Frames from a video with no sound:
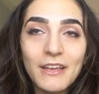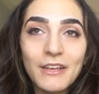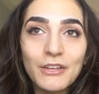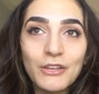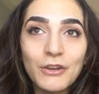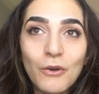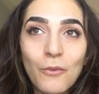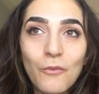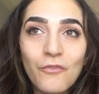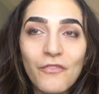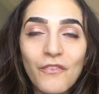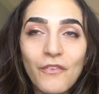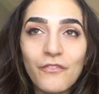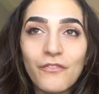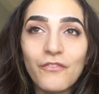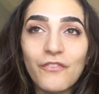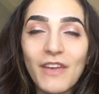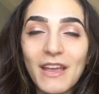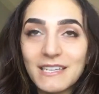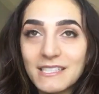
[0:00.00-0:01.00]
you know,
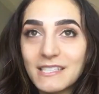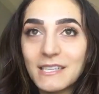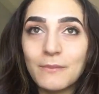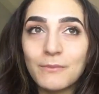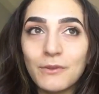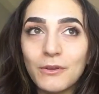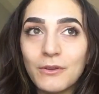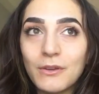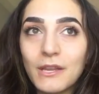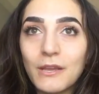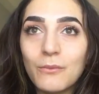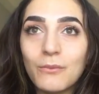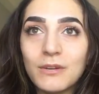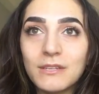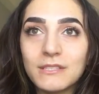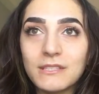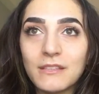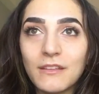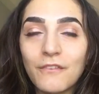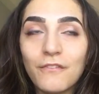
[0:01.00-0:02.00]
Fenty Beauty
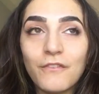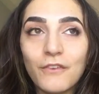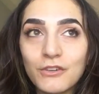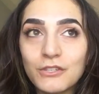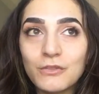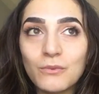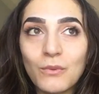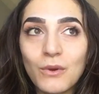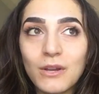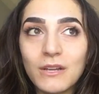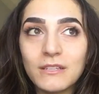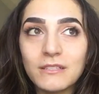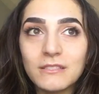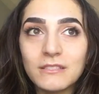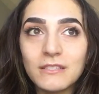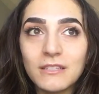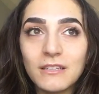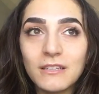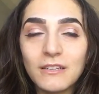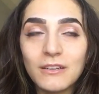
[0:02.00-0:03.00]
was the first
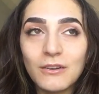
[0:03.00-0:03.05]
ones,